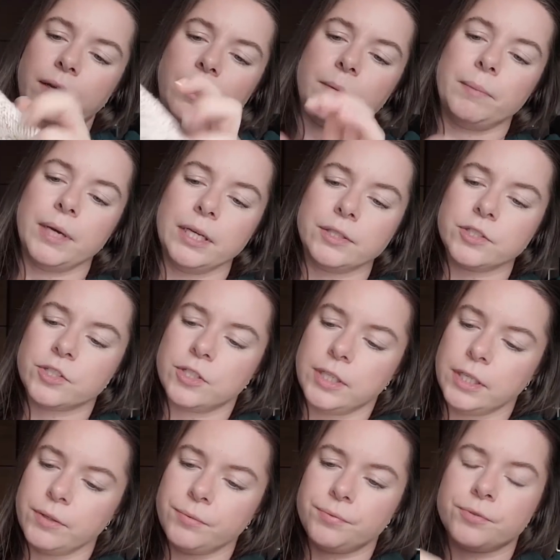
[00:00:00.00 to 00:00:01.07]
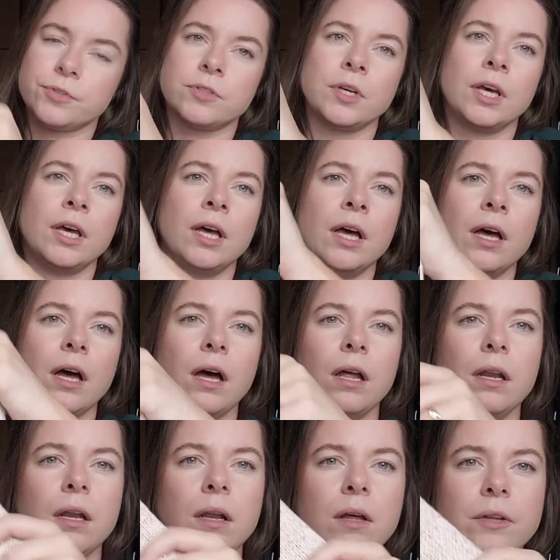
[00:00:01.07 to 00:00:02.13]
I made the sleeves a
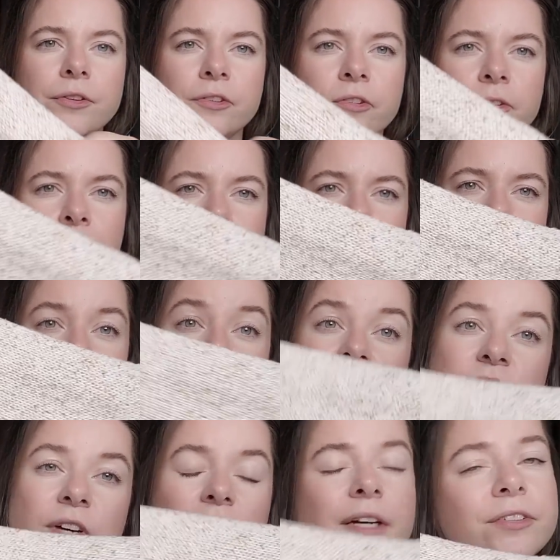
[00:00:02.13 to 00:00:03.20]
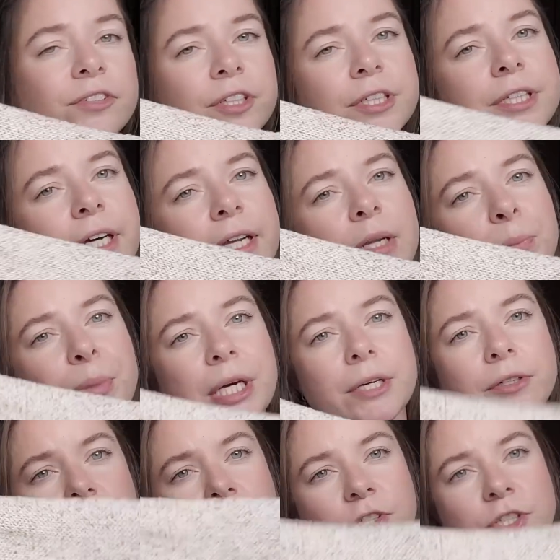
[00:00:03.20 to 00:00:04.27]
lot tighter than the
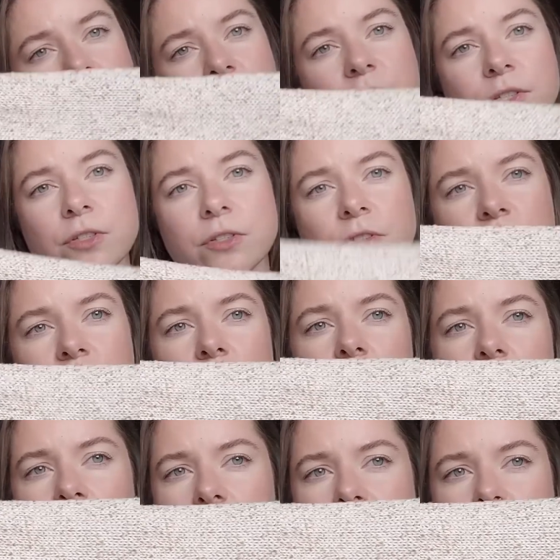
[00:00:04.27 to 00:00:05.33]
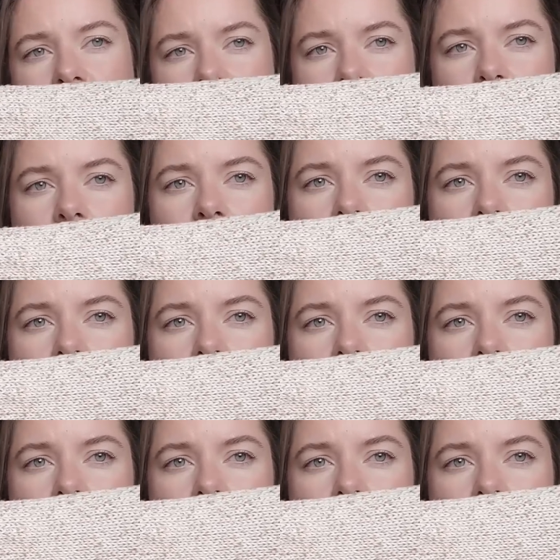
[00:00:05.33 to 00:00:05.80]
pattern suggested, so I did my